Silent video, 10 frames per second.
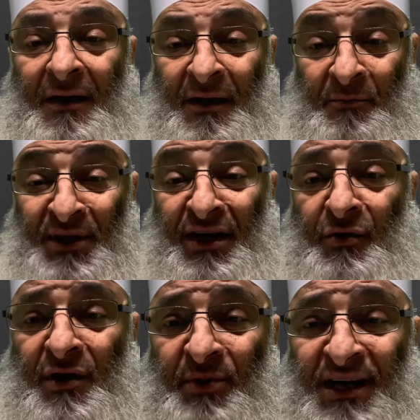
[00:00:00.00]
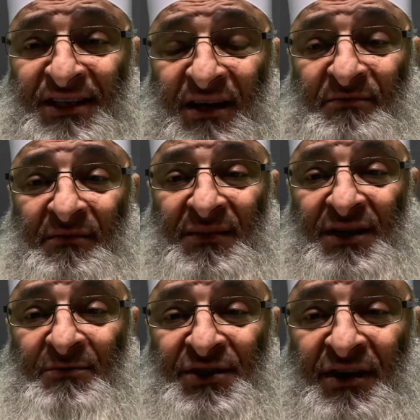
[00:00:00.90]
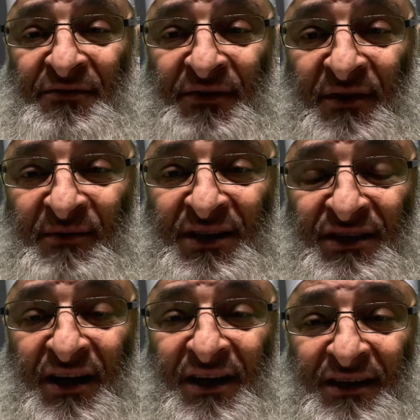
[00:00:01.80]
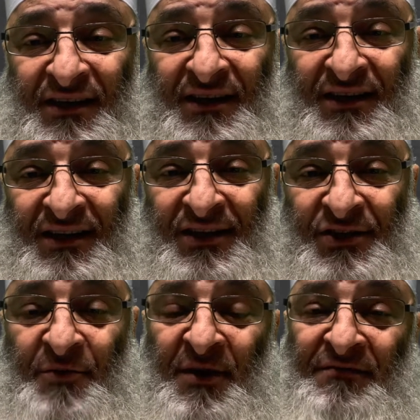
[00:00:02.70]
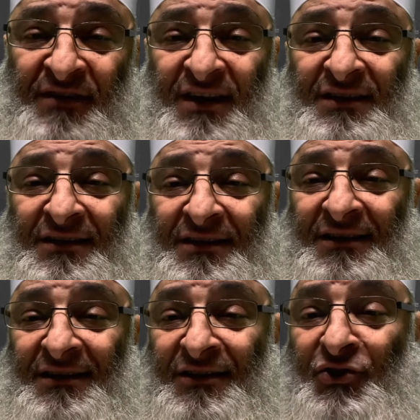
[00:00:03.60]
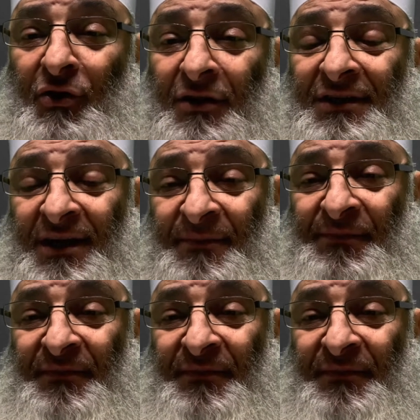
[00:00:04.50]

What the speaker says: but I want to buy some stuff from inside. So my friend told him,